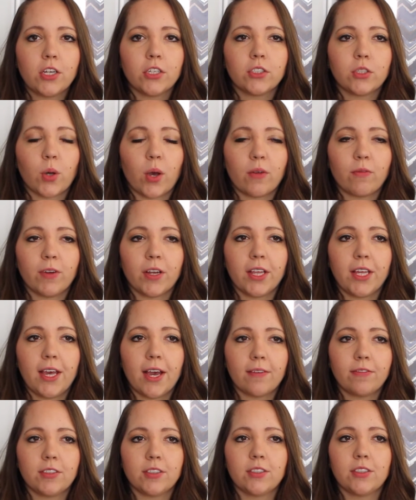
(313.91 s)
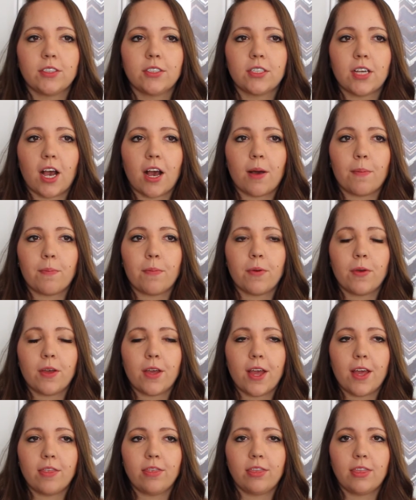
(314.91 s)
So I really have to stop
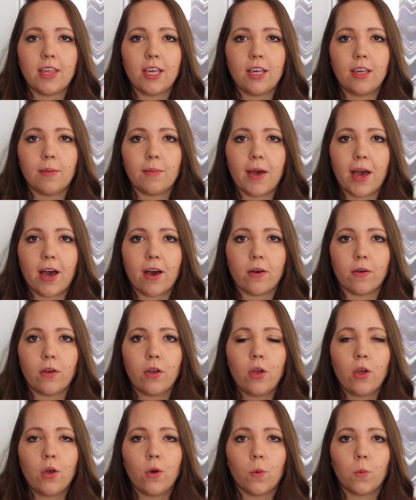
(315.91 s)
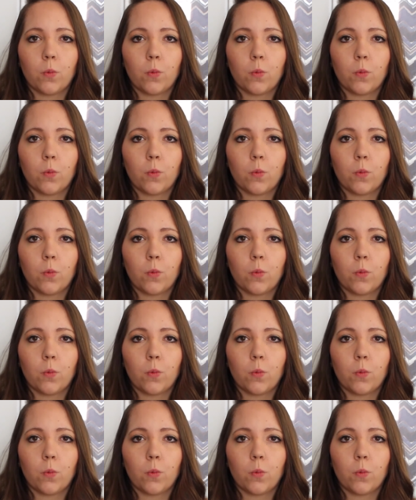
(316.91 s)
and think about